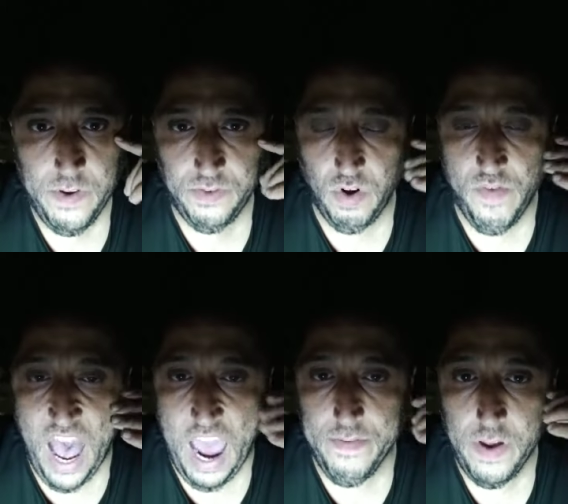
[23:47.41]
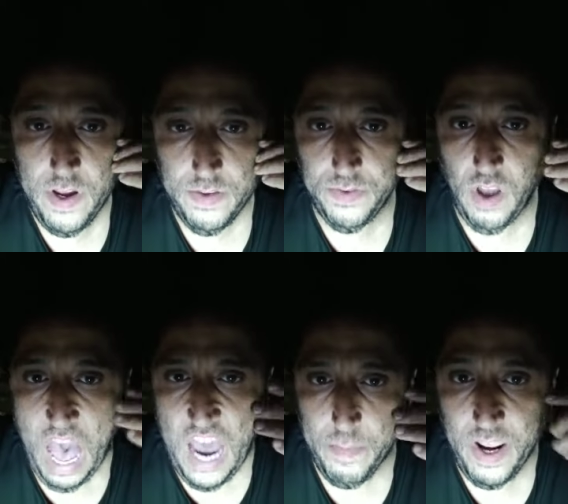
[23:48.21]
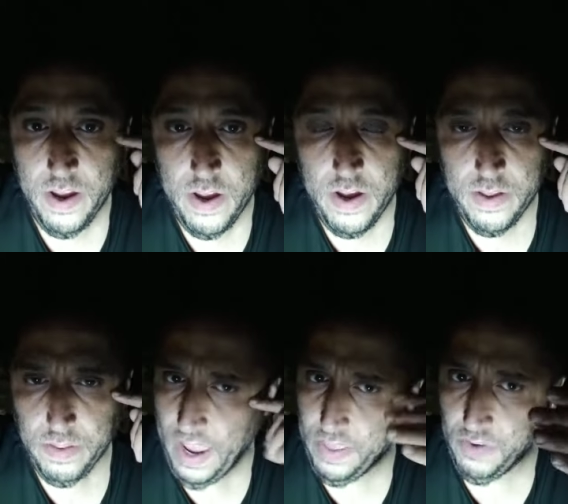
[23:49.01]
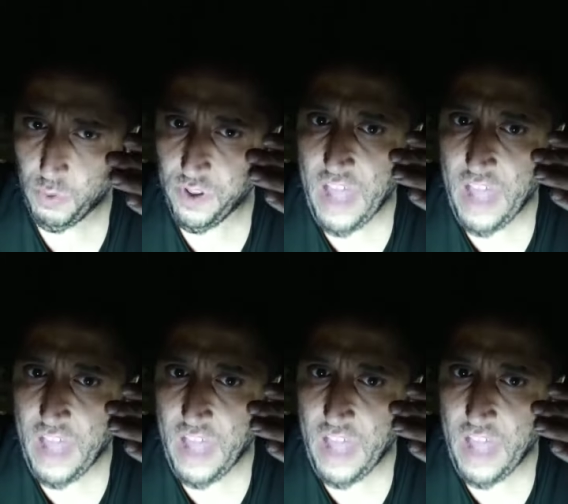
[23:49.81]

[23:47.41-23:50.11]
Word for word: to survive this economy like this was a